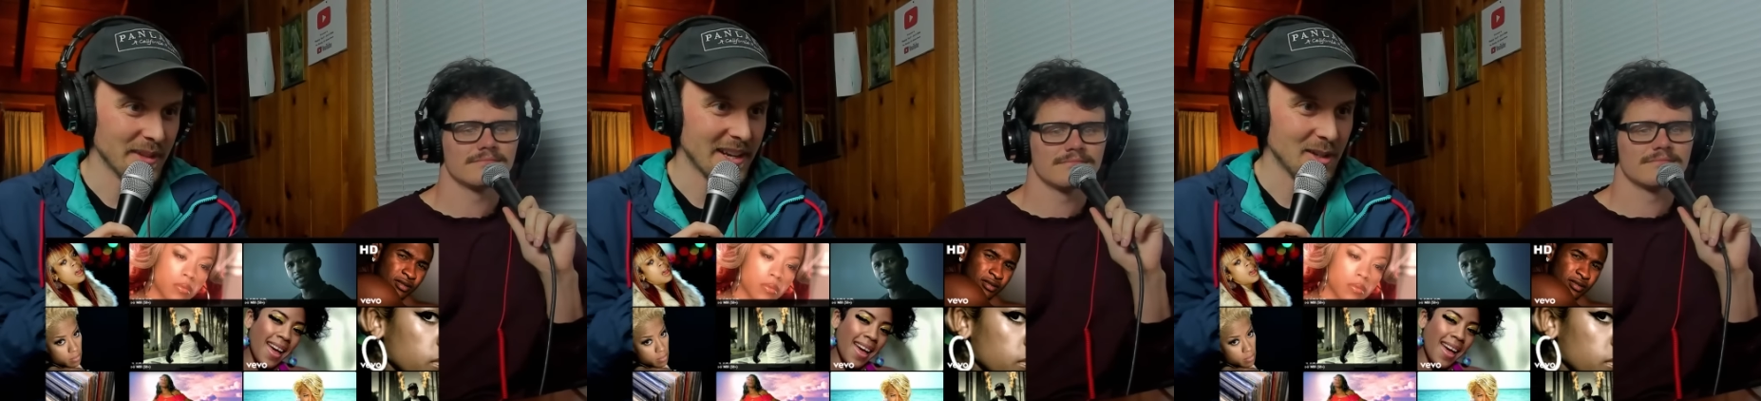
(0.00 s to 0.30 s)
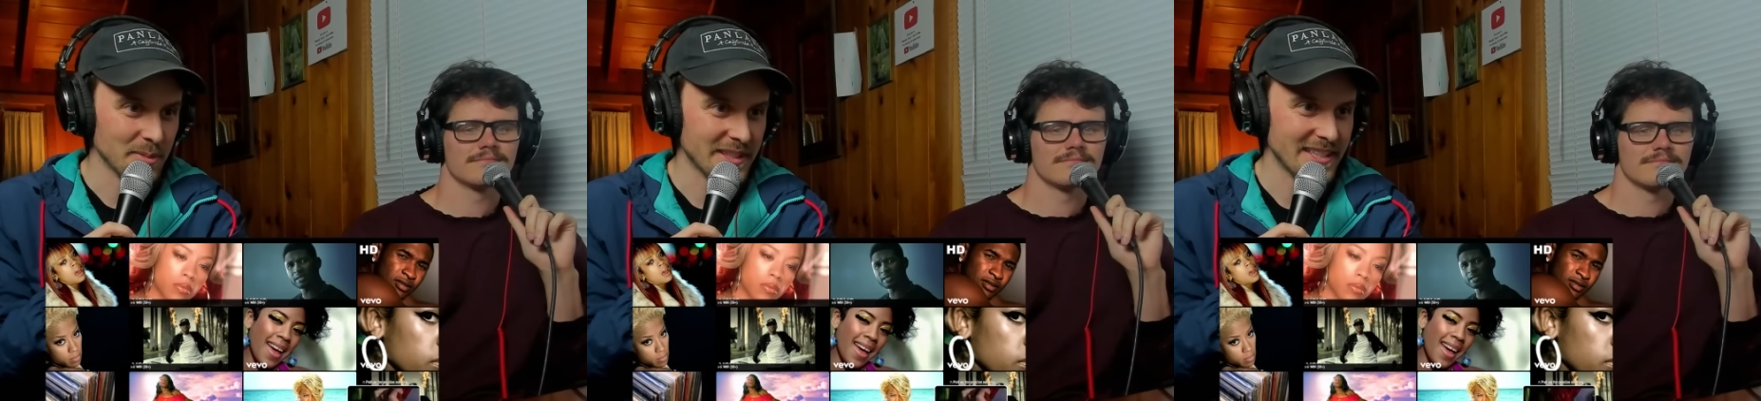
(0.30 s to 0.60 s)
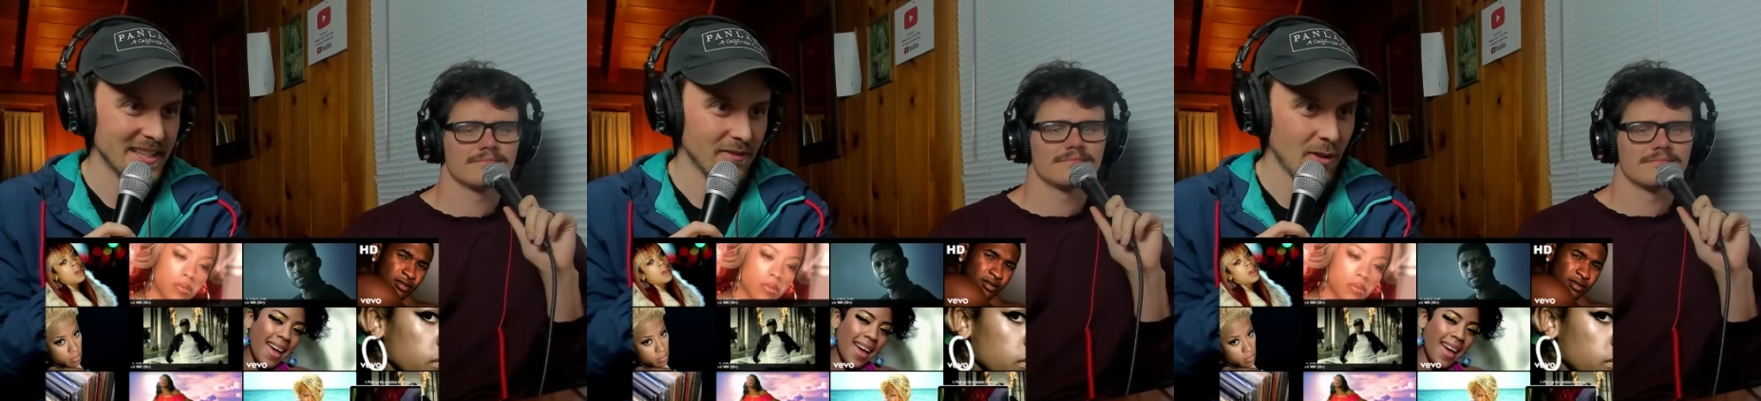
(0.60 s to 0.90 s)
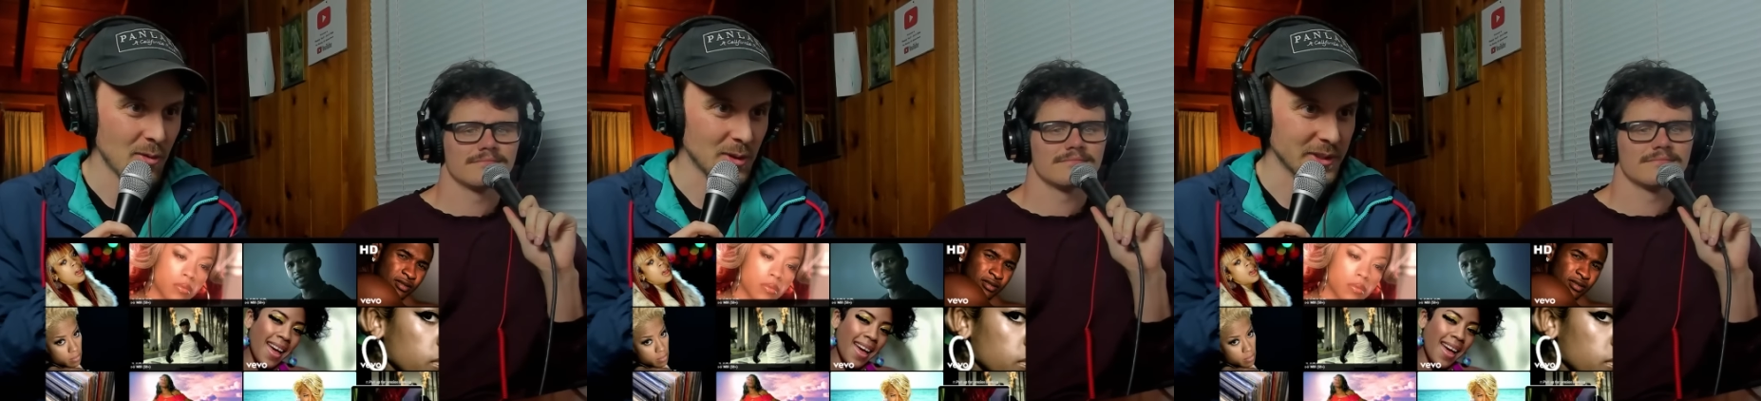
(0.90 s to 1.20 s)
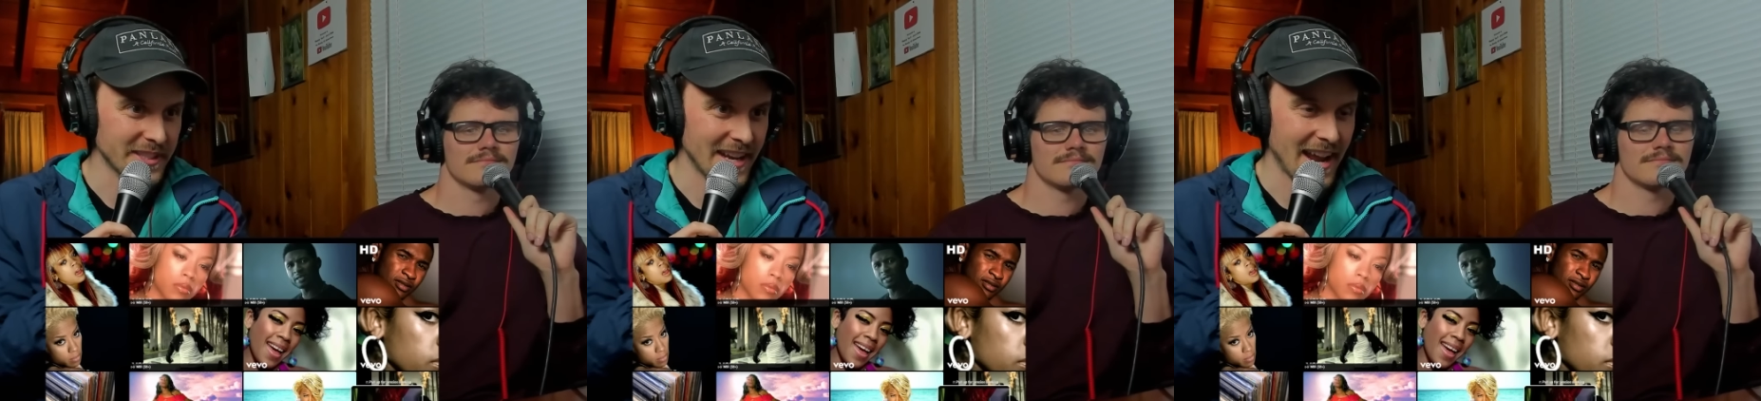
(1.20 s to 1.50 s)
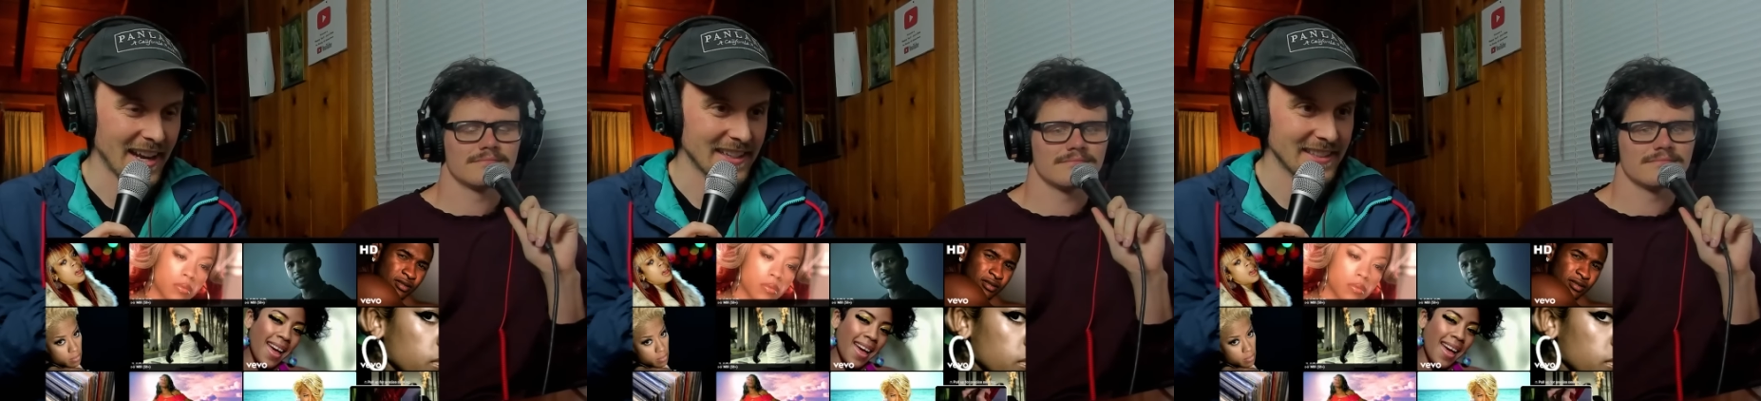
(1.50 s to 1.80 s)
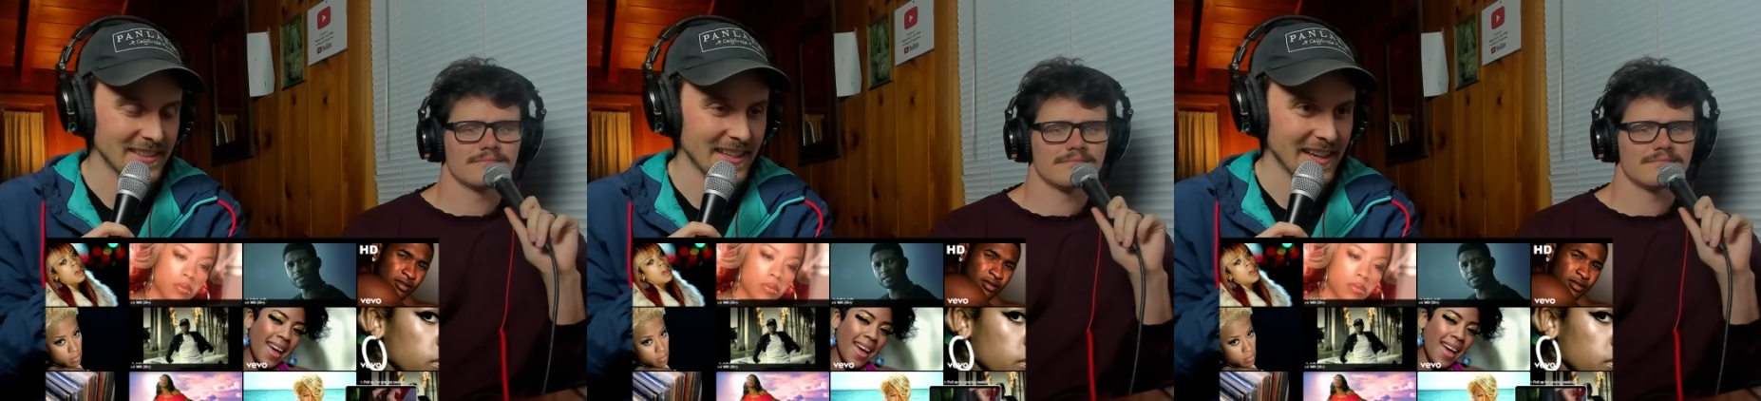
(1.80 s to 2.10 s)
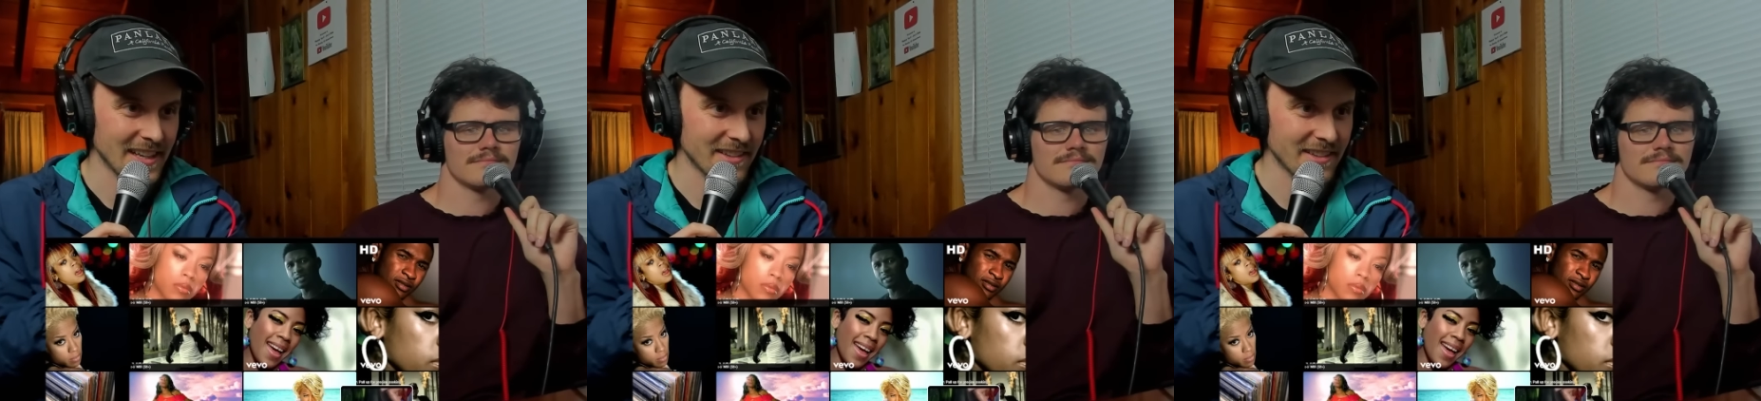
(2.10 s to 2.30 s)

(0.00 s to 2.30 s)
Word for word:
Speaker 1: They call them vocal stacks. It's like